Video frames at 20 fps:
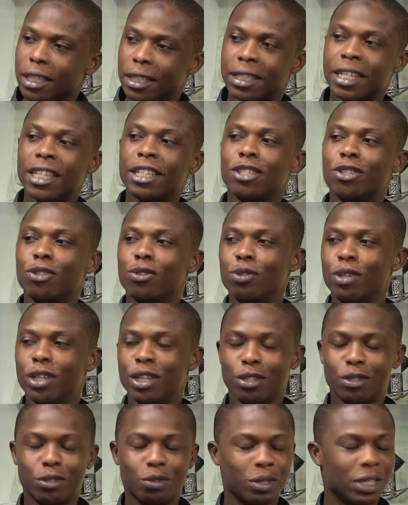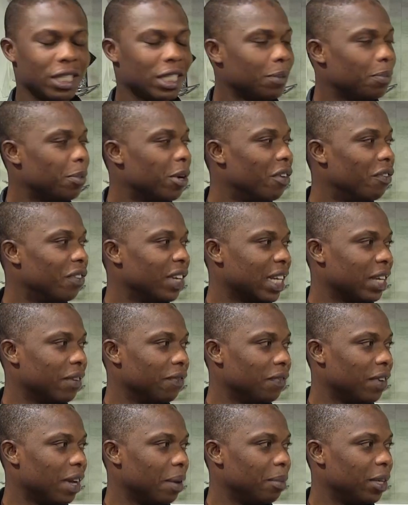takes you into this pelvic
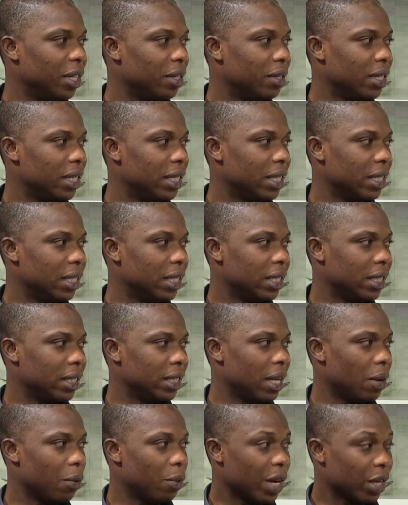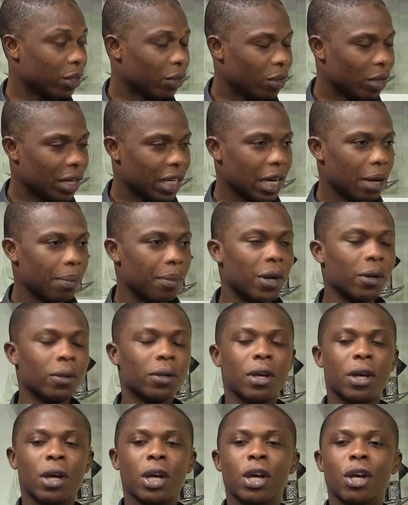inflammatory disease that we are talking about.
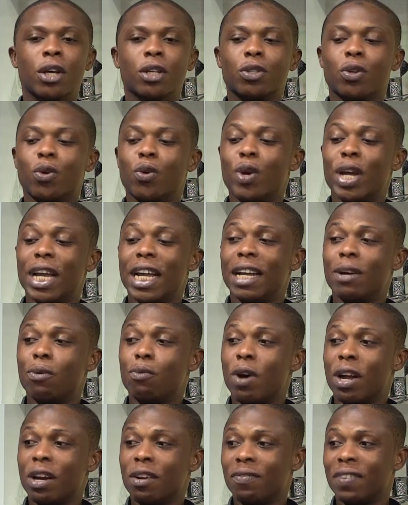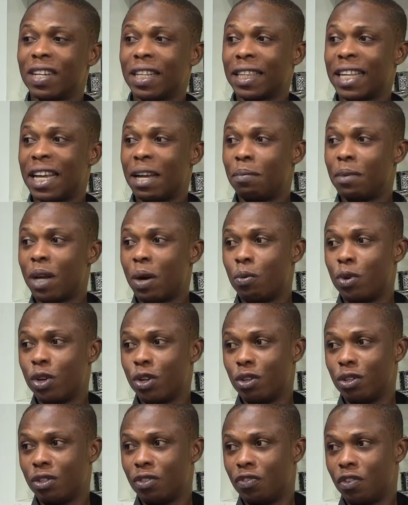So one of the terms that we
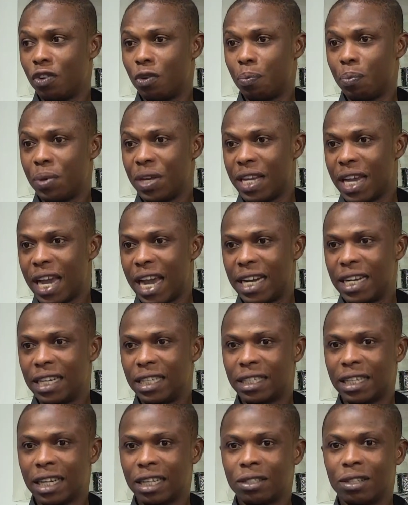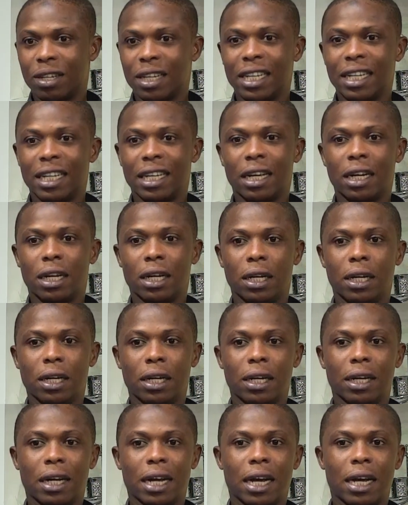use for PID is actually
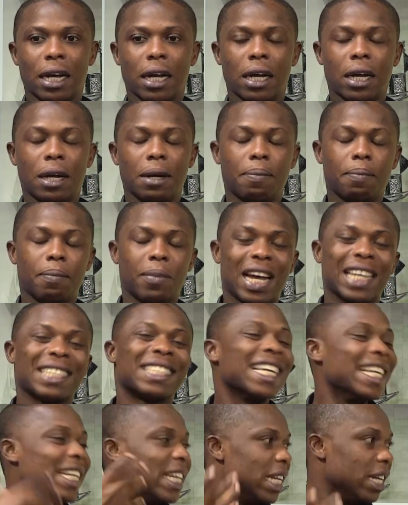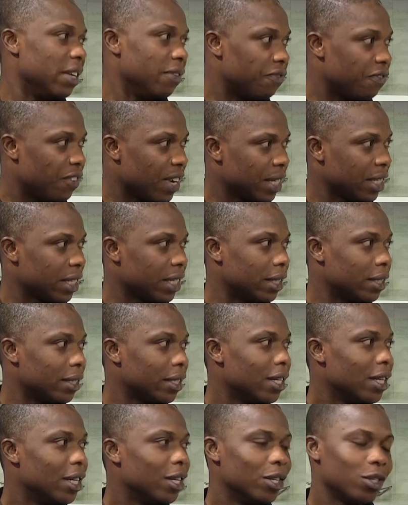ascending infection.
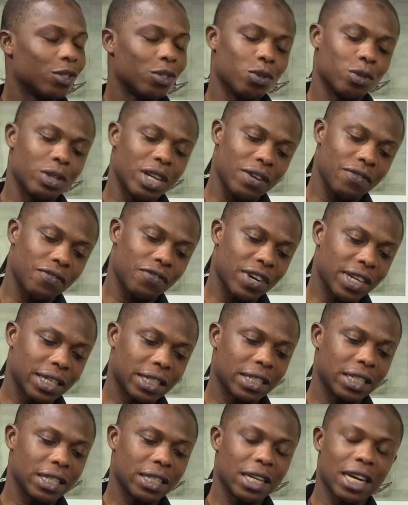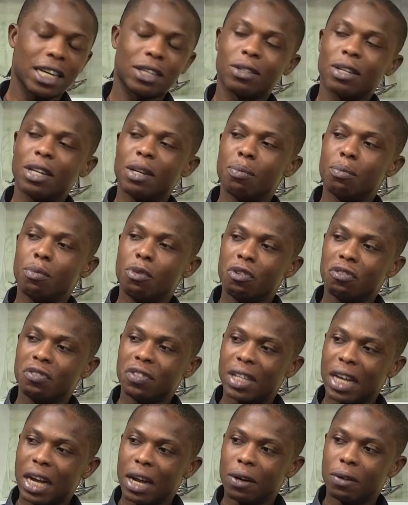So the infection actually
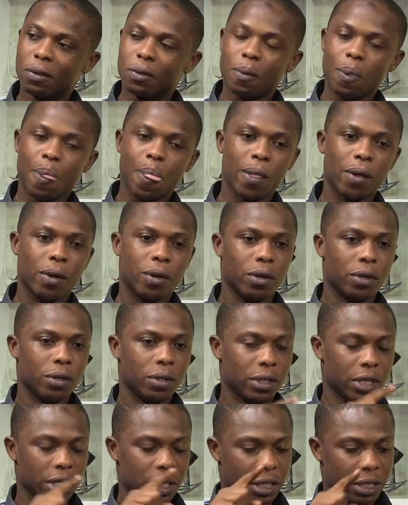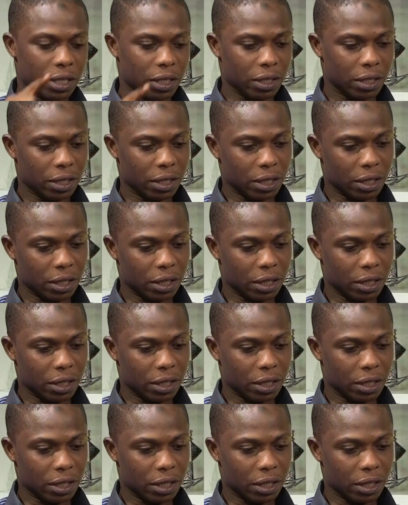moves down the